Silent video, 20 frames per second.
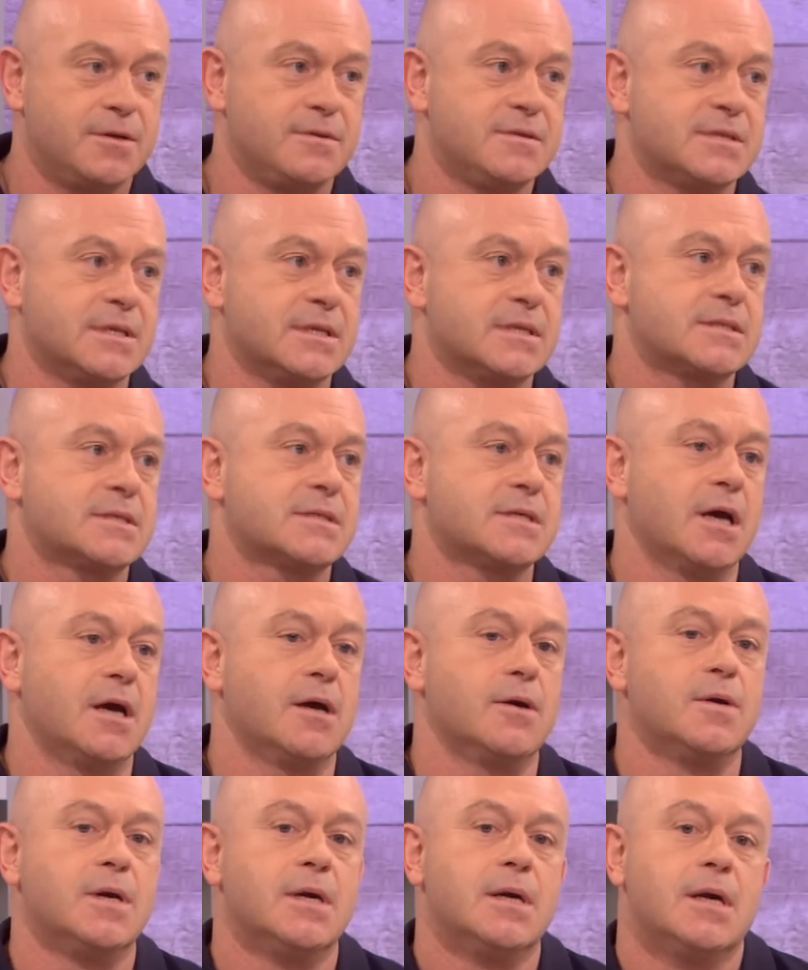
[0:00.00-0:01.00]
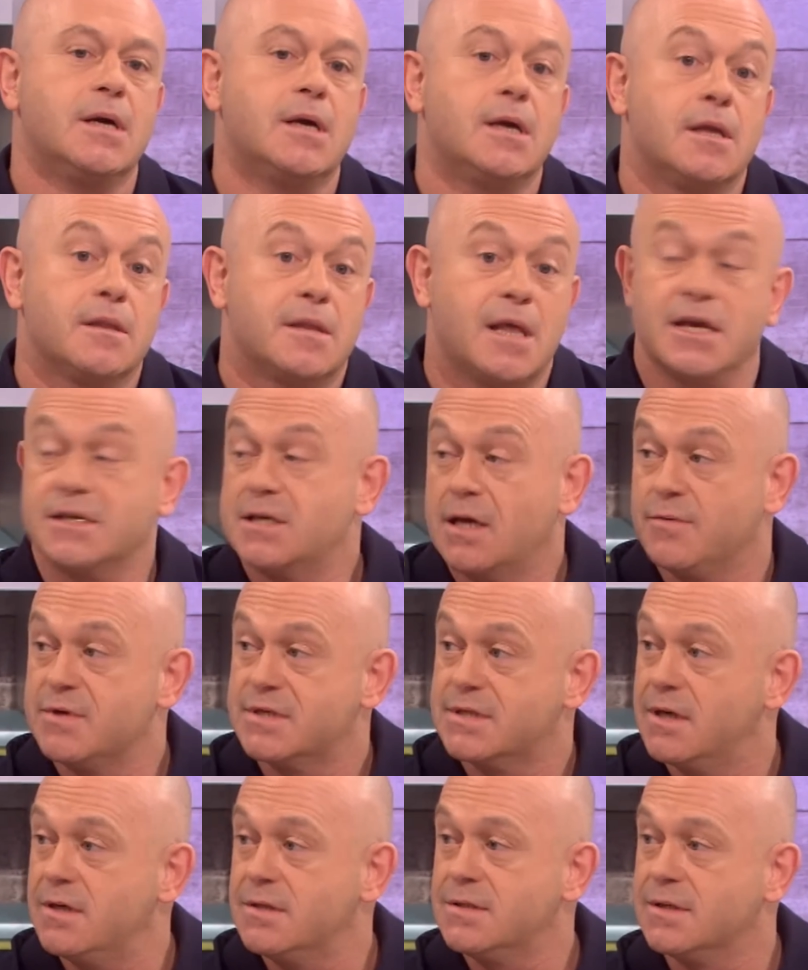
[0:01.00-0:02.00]
Uzis. So. That's how we
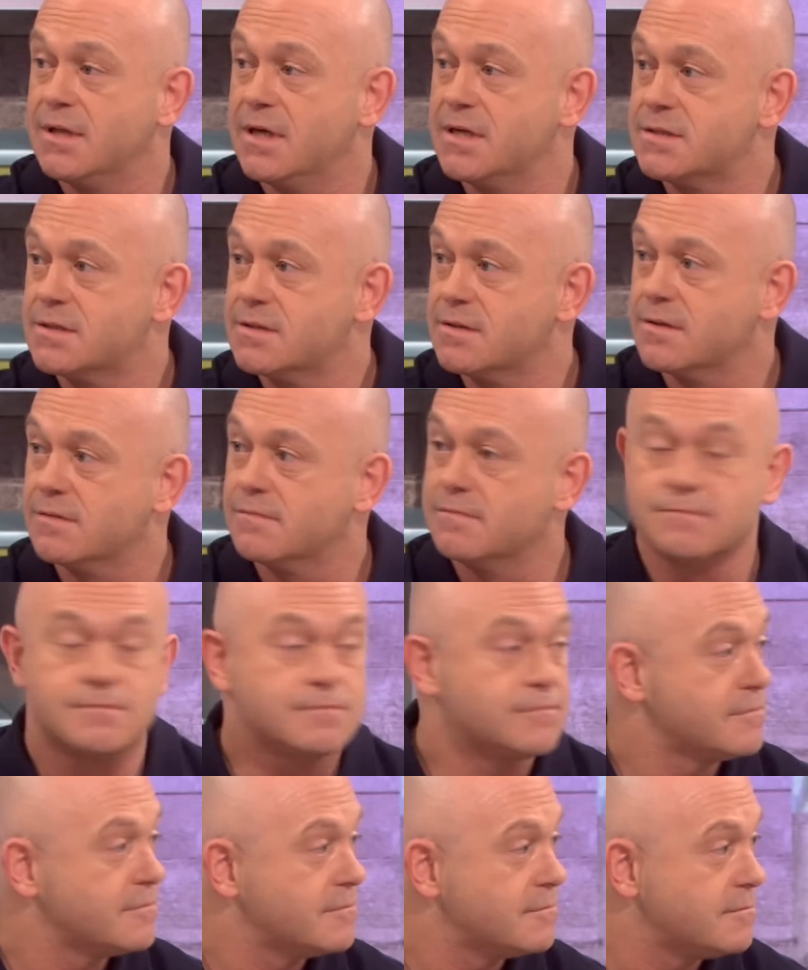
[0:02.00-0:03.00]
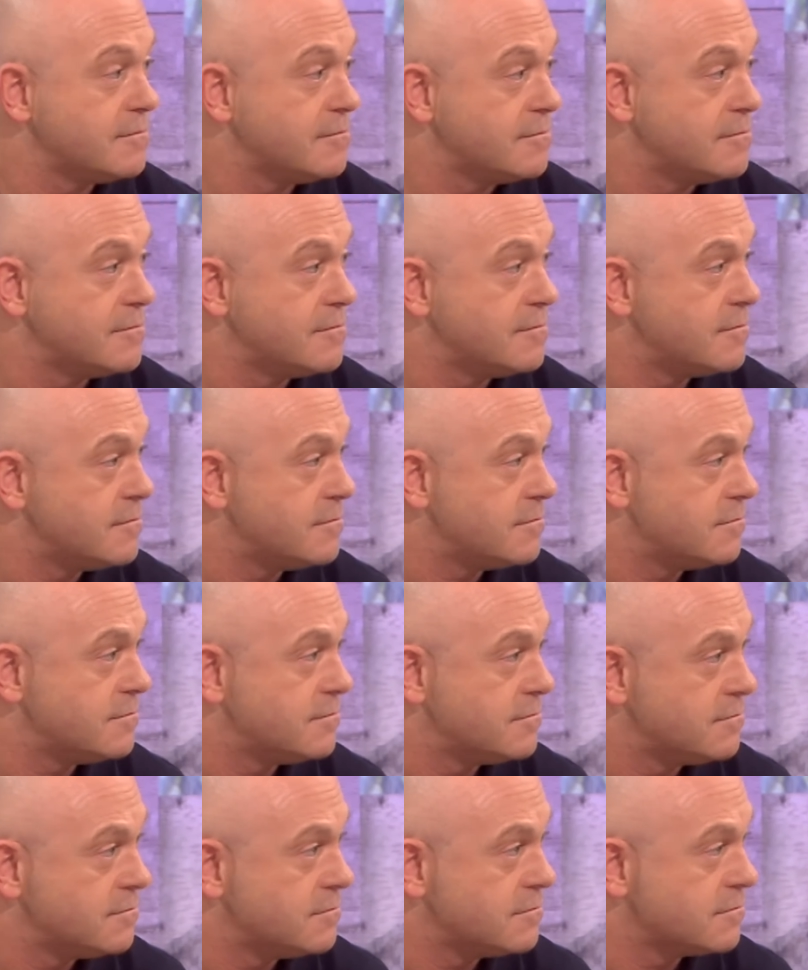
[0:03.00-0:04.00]
started. That's... Can I just ask you, when you're going
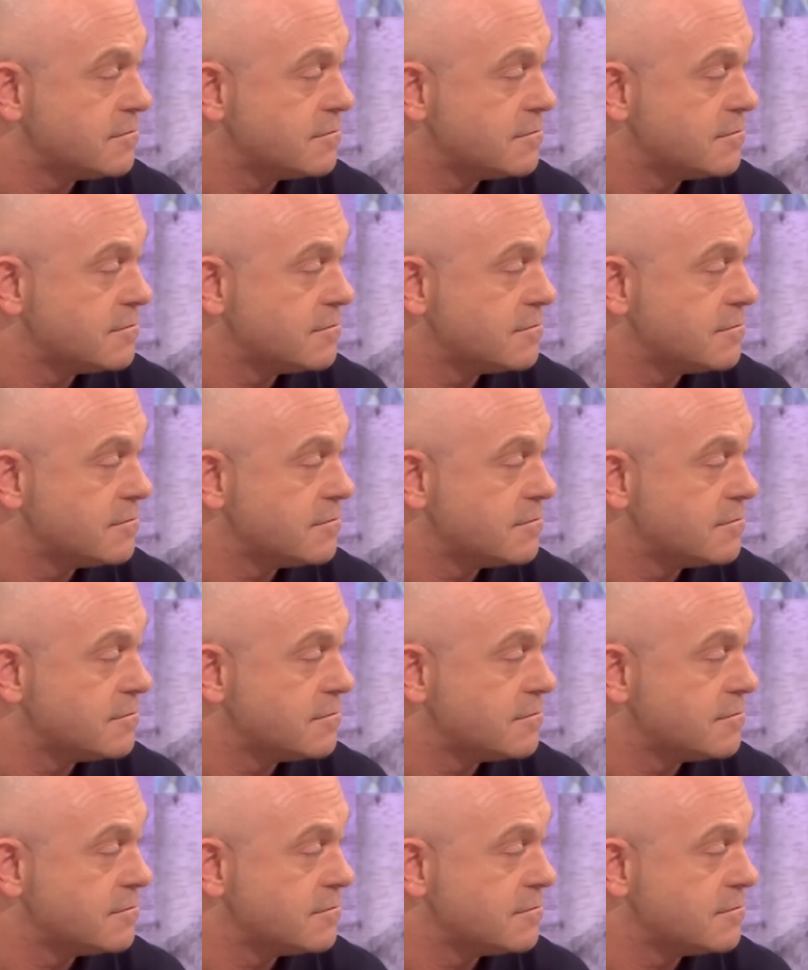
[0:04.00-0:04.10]
off to one